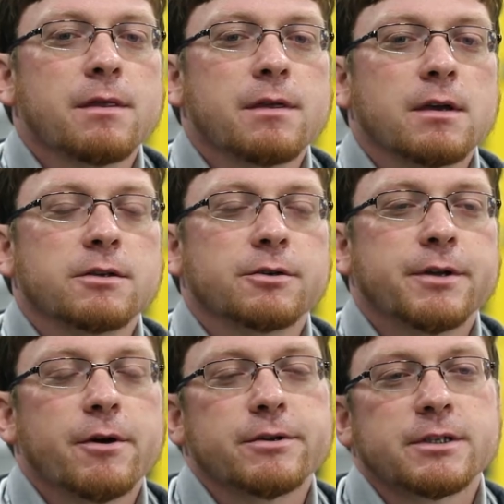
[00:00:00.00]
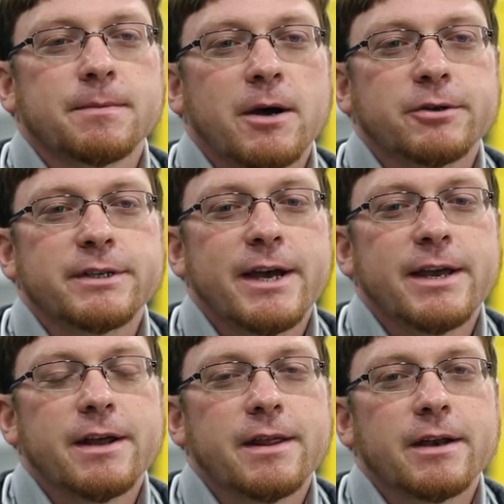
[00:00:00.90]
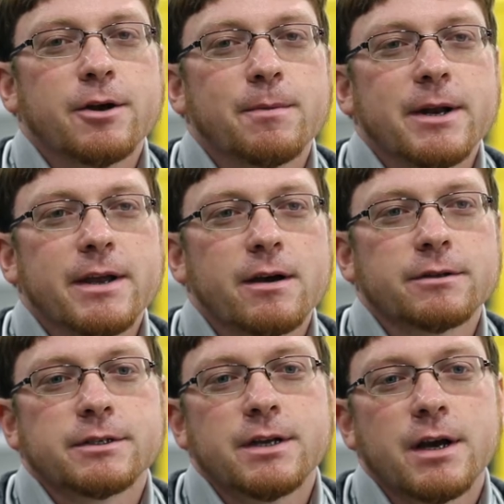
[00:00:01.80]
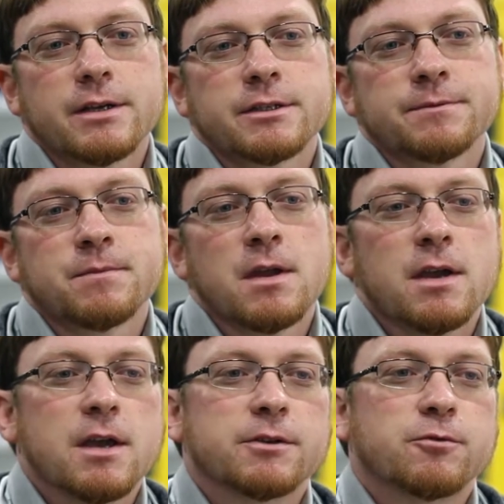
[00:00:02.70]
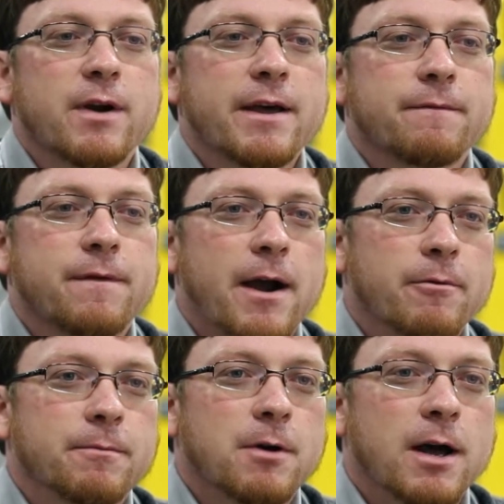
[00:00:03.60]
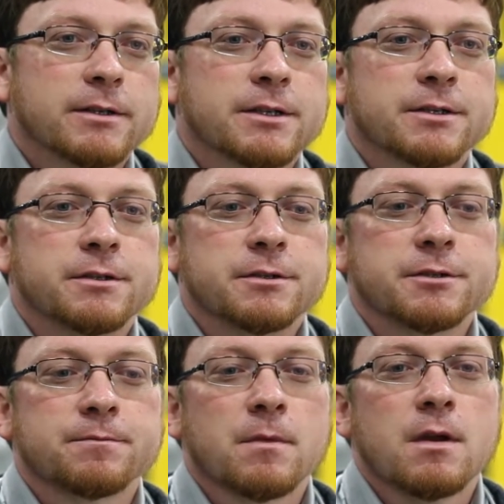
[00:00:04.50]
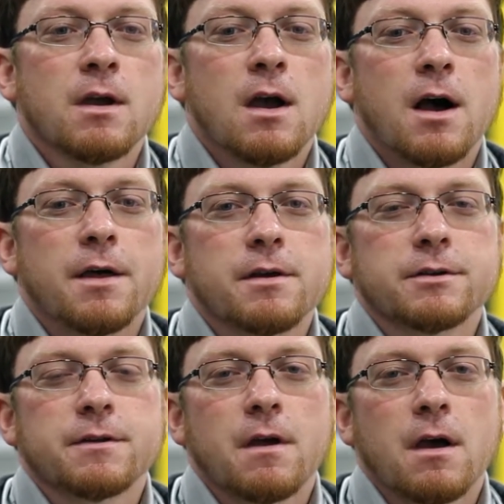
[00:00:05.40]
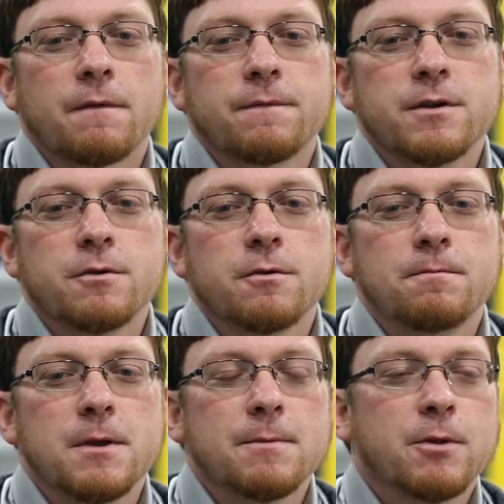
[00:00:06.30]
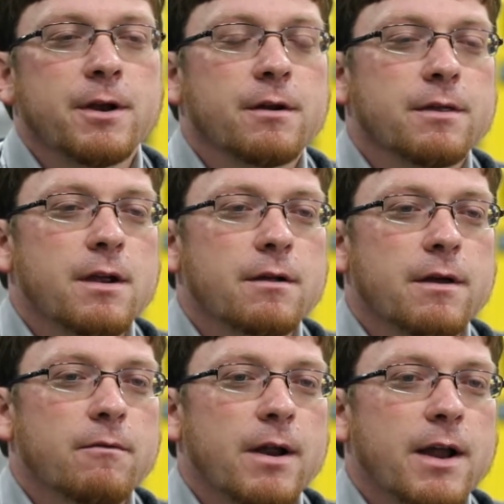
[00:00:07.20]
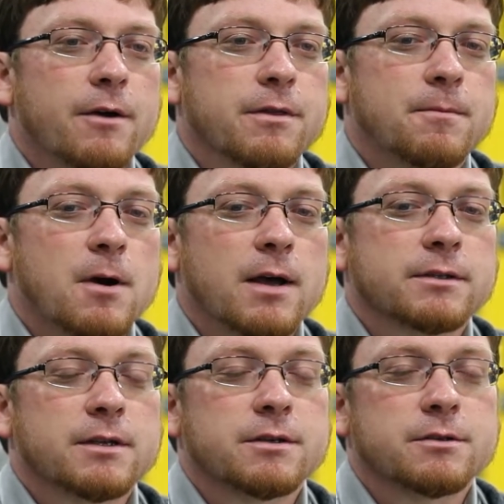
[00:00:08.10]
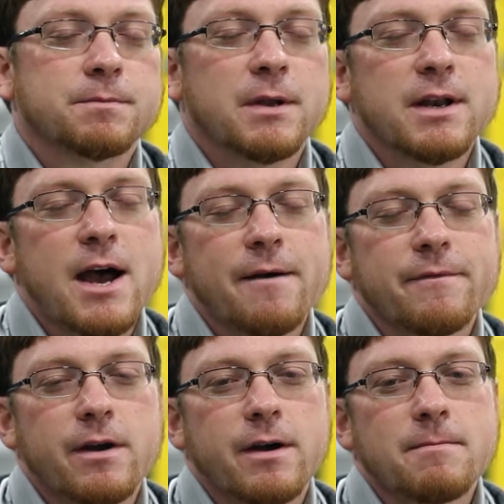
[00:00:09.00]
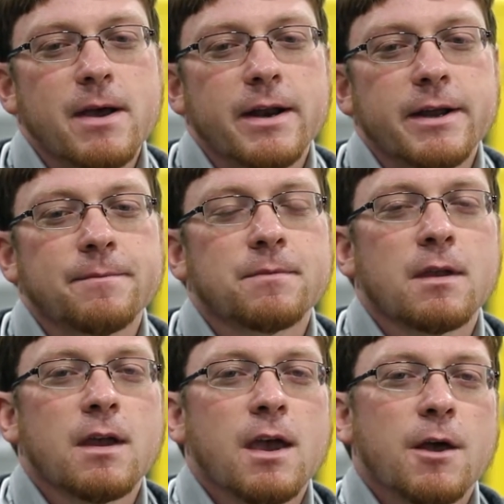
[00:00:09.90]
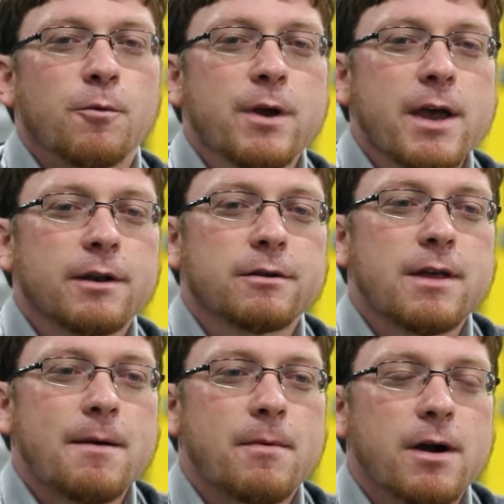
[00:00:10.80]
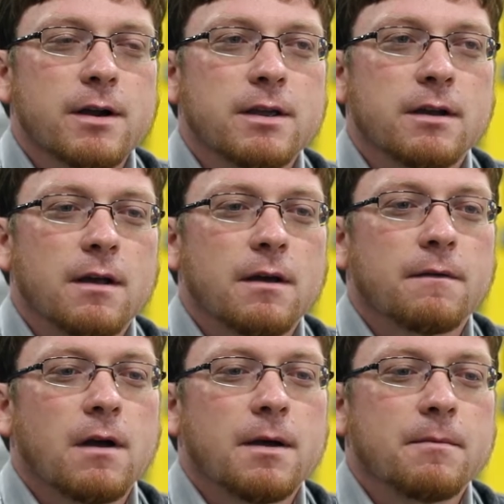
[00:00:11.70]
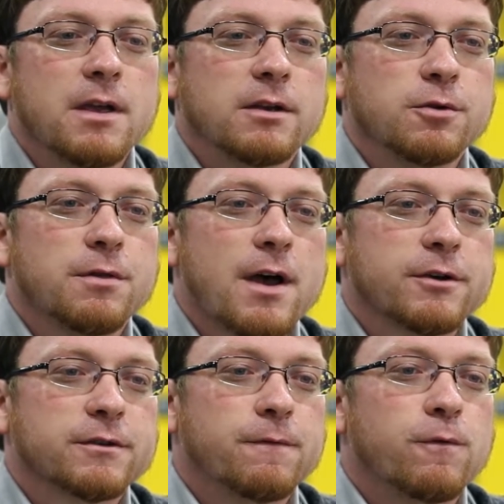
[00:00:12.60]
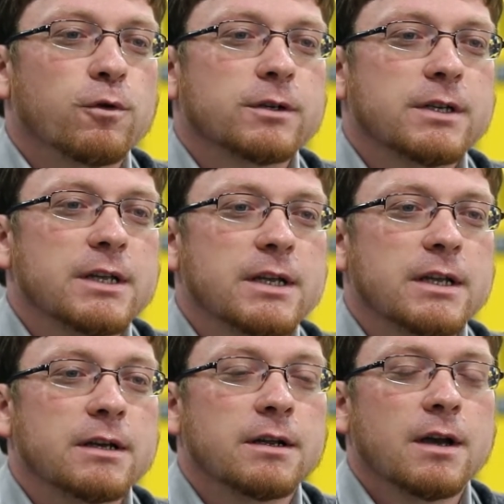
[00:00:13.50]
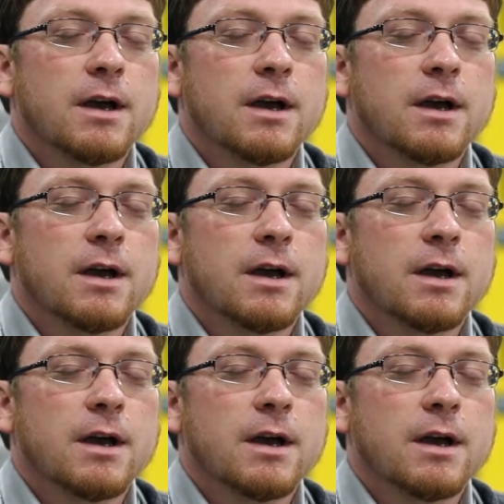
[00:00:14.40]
things you'll notice about DYNA that nobody else does is rent firewood processors. There's a few people here and there that rent out their processors, but not very many. We entered that market in 2014